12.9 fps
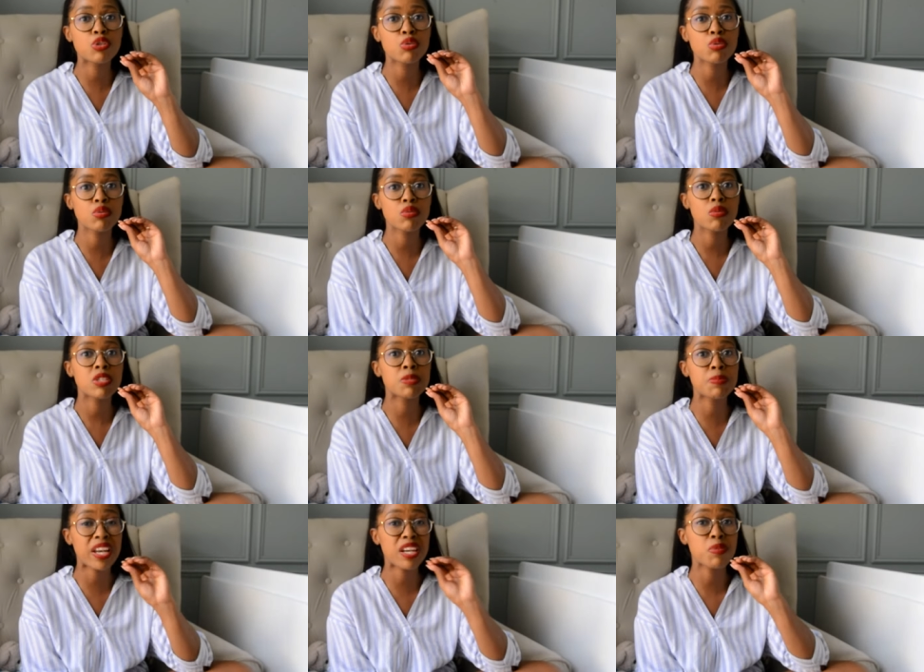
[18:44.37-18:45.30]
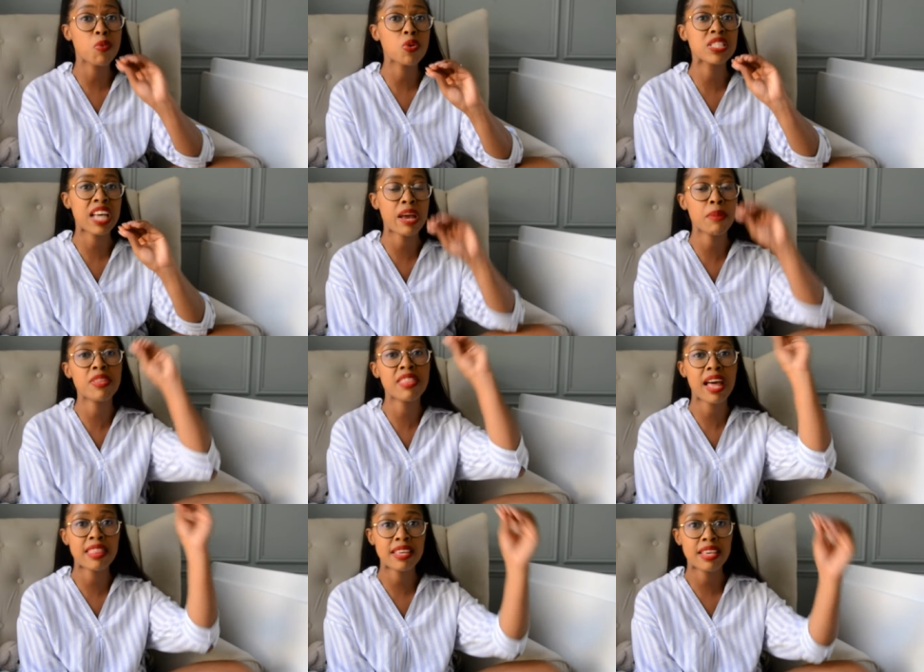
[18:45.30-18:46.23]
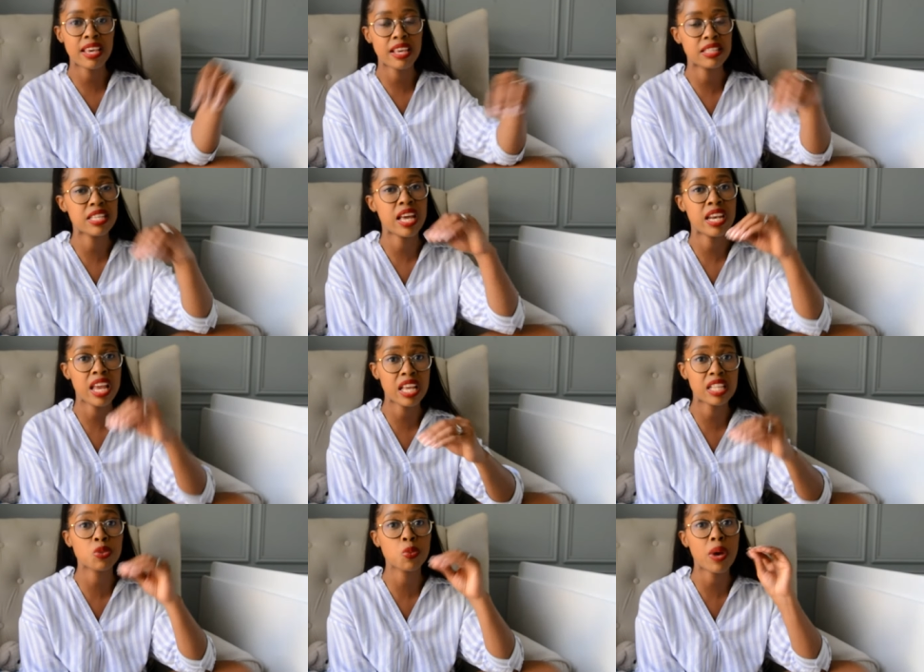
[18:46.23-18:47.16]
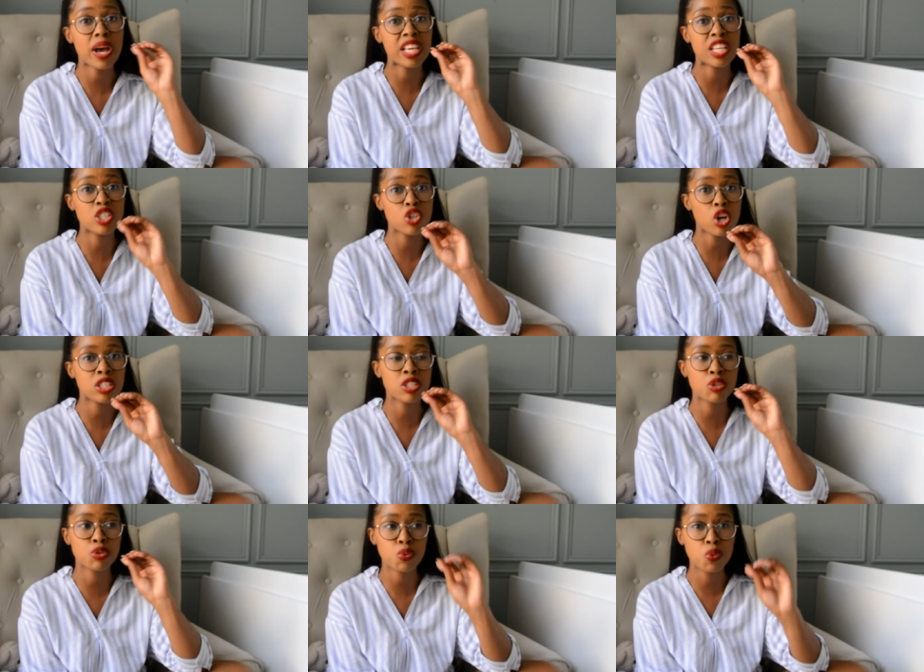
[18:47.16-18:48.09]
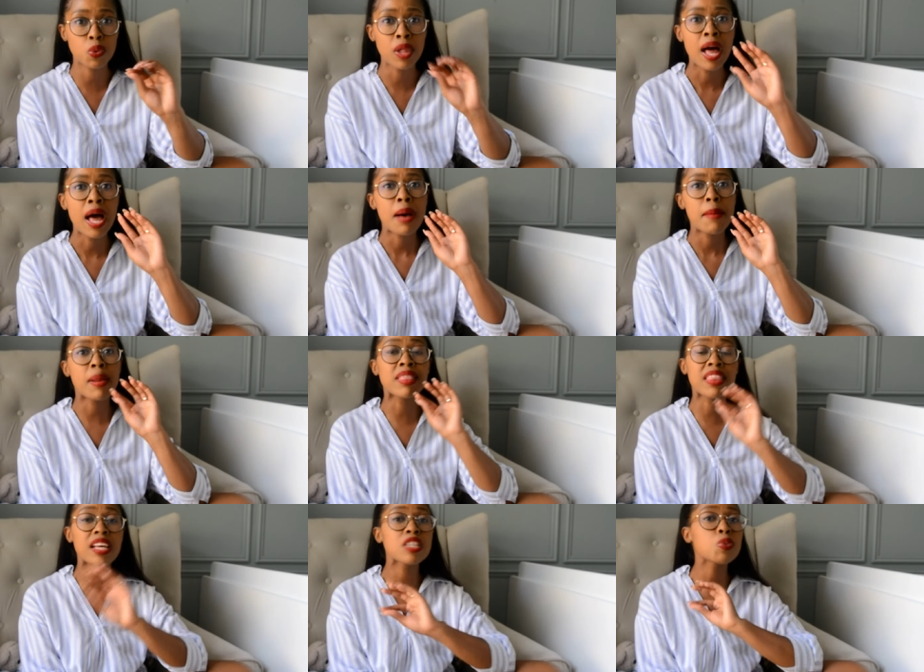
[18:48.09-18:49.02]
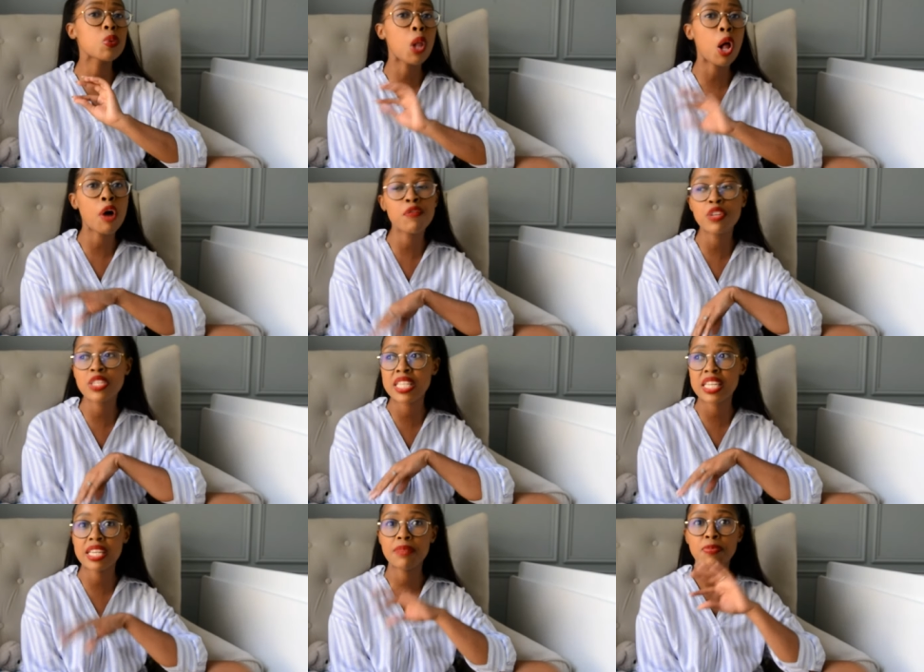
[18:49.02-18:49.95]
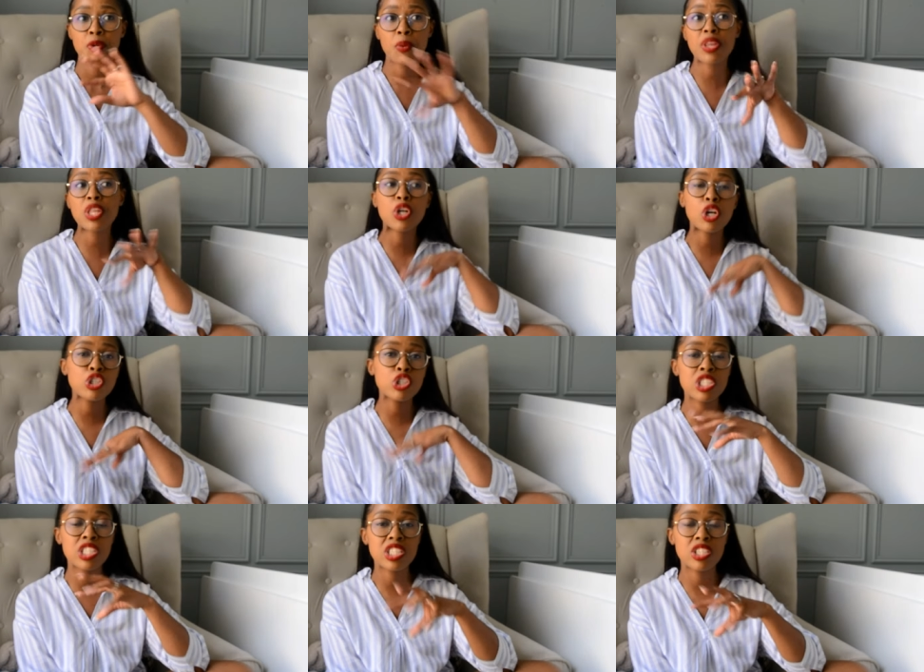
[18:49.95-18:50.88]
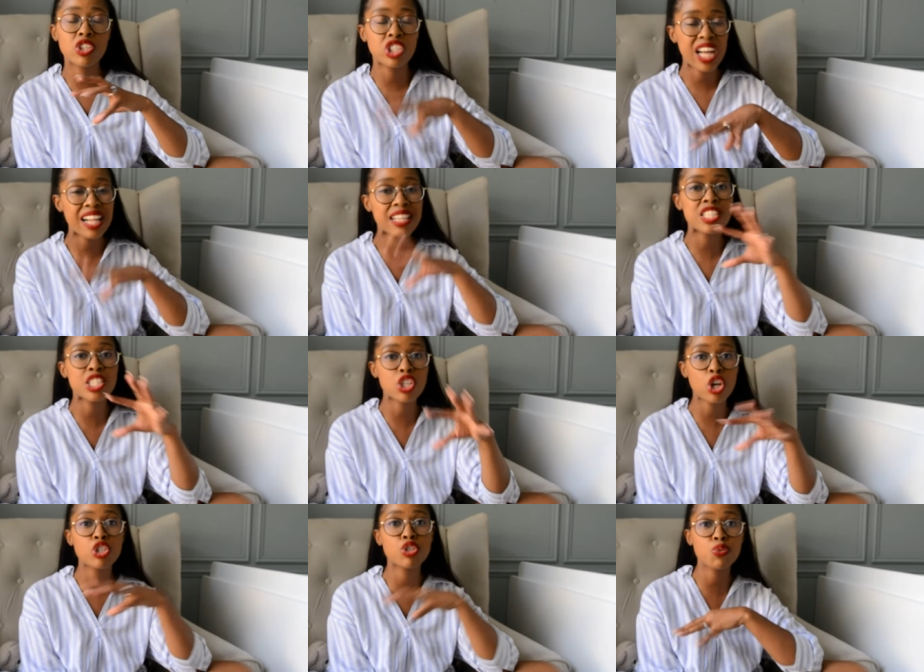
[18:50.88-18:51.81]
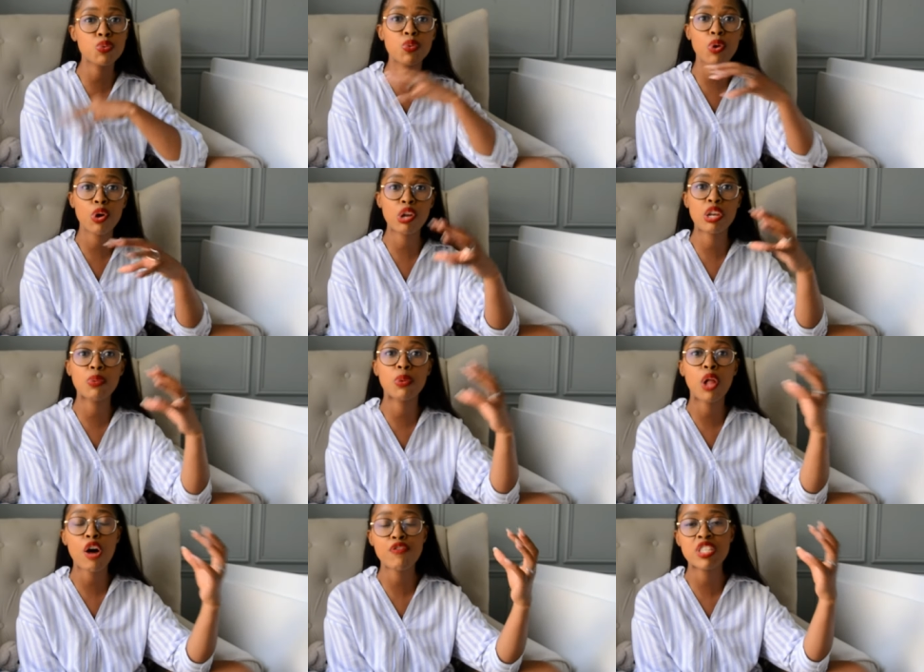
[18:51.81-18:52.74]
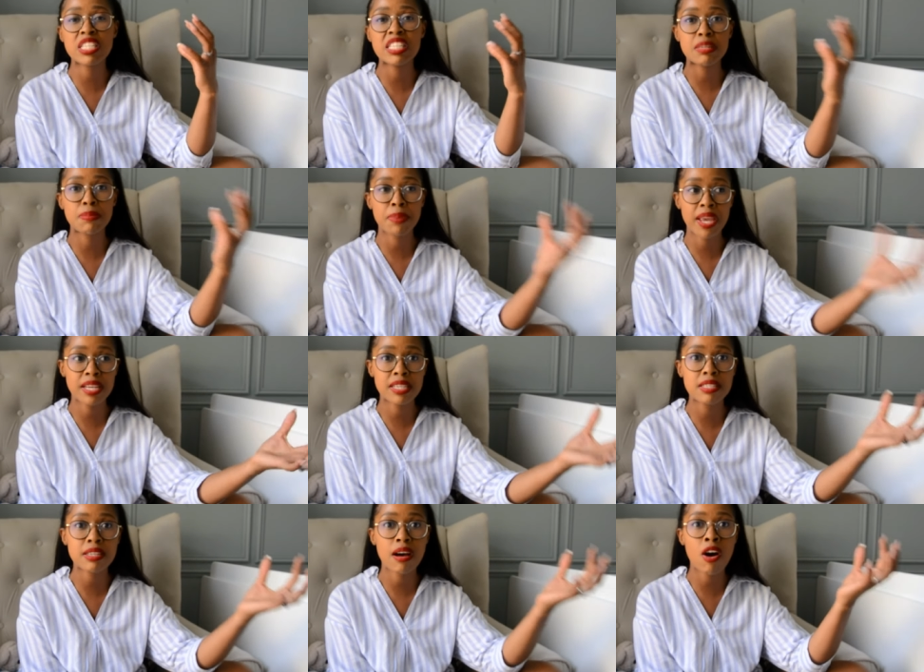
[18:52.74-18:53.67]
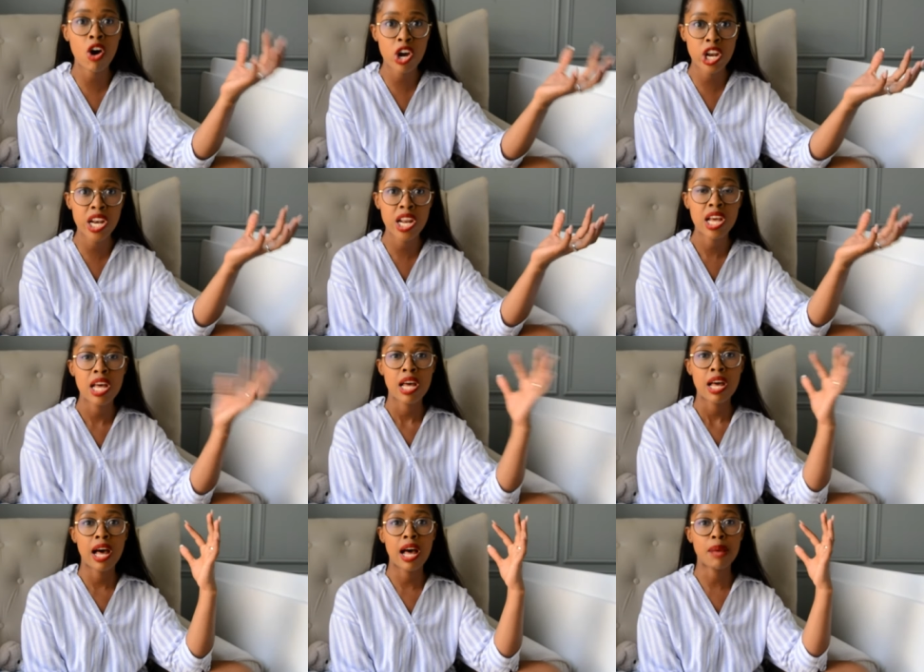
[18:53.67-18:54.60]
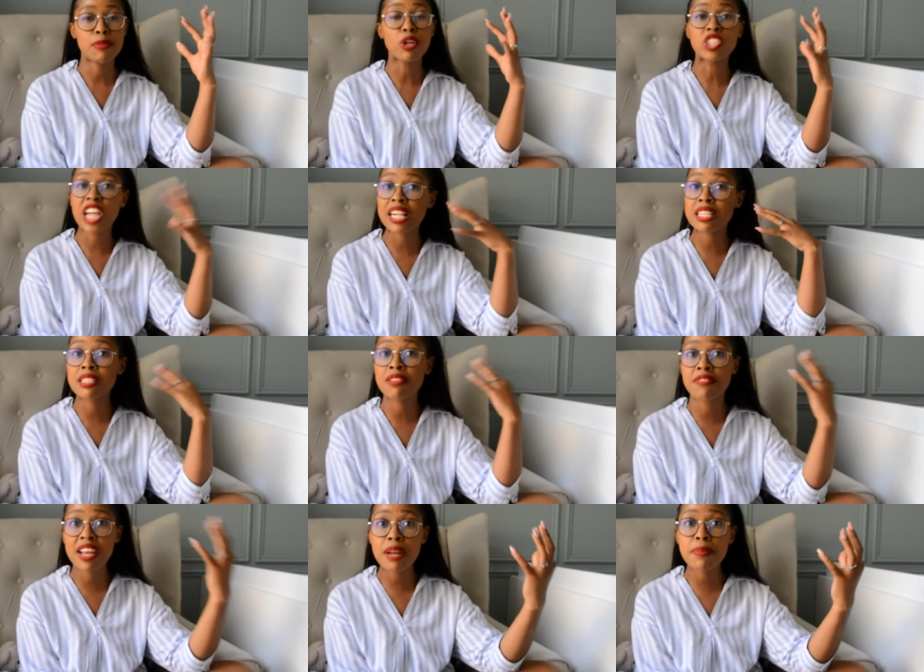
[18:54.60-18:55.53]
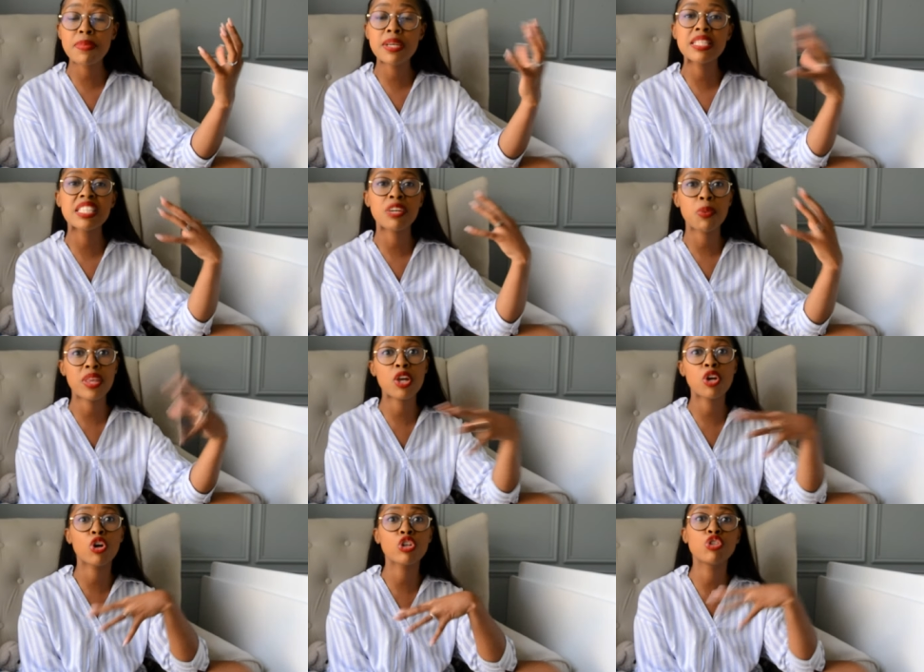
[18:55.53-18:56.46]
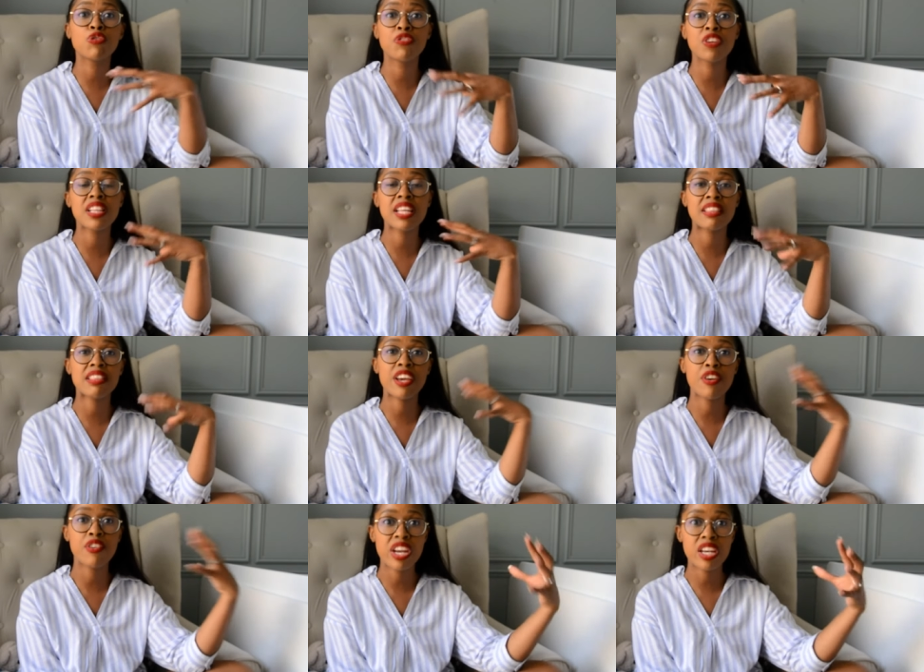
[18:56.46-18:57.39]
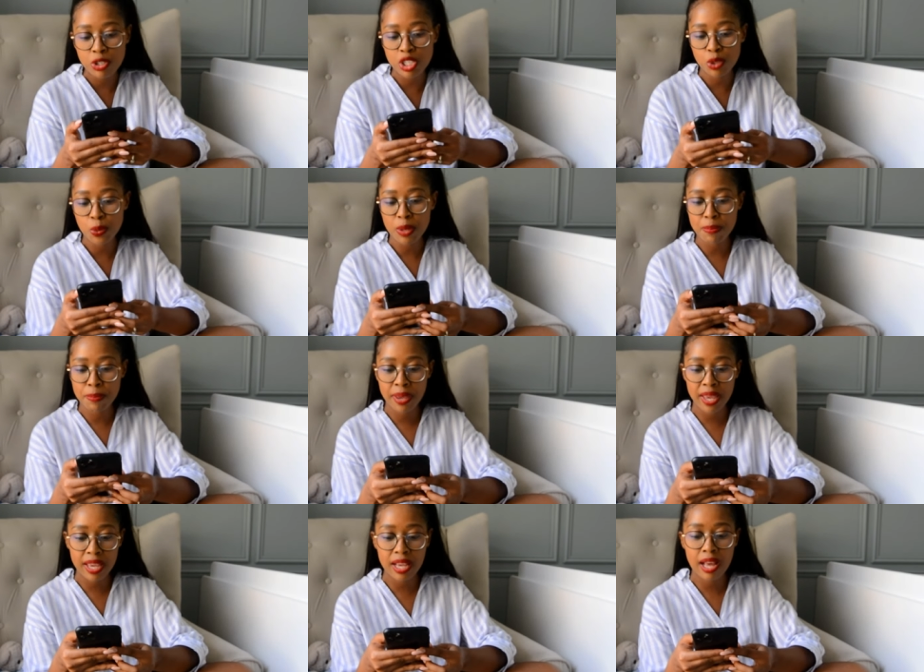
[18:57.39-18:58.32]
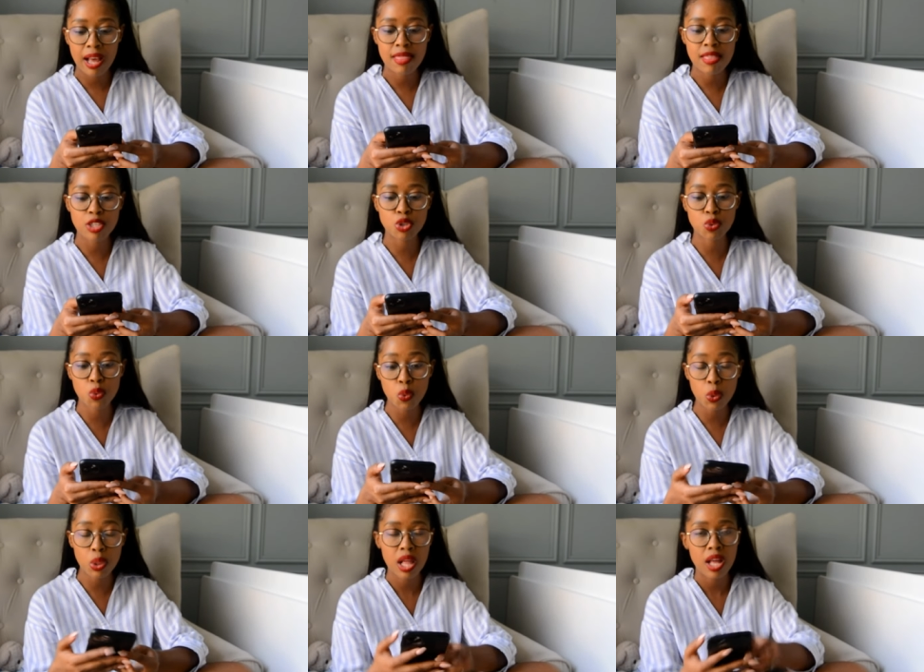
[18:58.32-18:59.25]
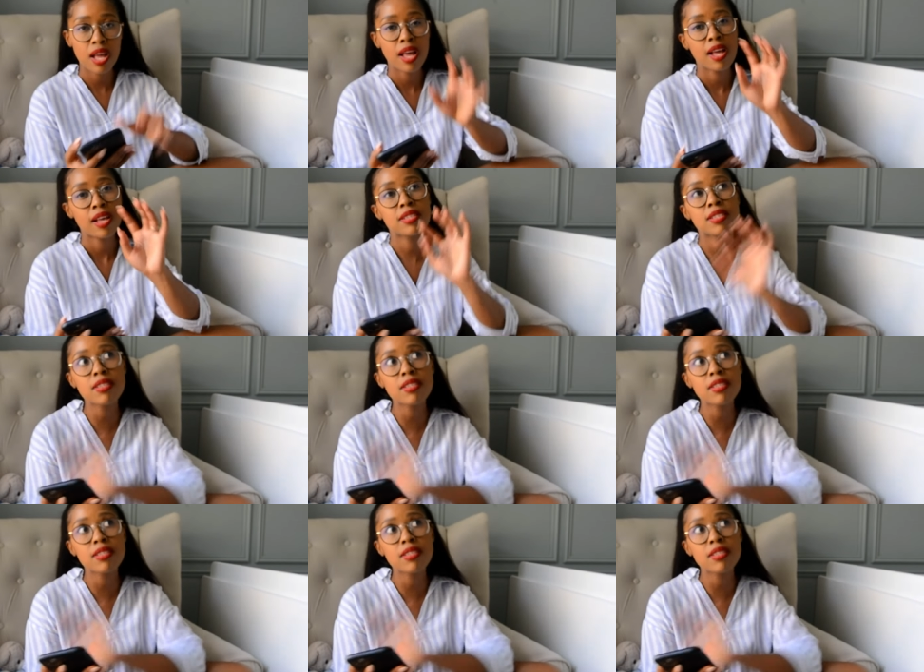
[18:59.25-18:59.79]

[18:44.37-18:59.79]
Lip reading: he needed to spend more time with other kids, and hence why he started school. But this will obviously, whether or not just your child starts school early, will obviously depend on your child's development and whether or not you feel that they are ready. How did we pick the school?